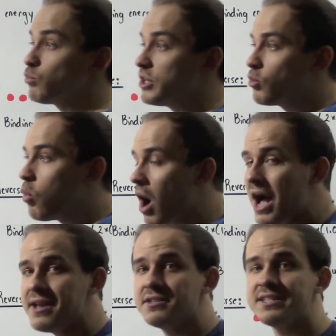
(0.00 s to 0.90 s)
It
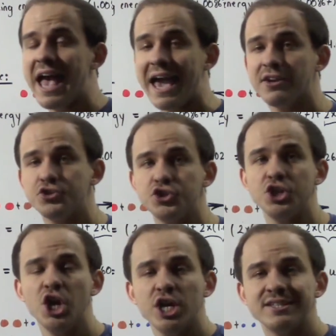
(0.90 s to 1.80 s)
requires
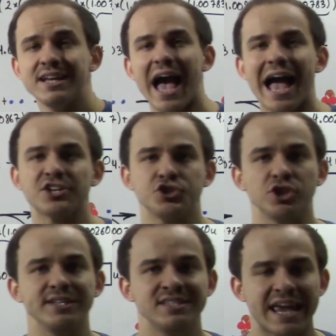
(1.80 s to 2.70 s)
energy to
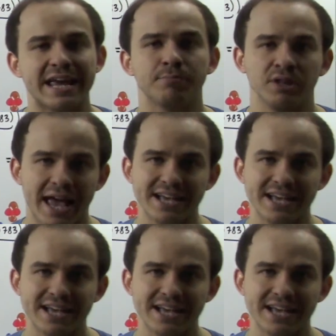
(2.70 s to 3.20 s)
actually take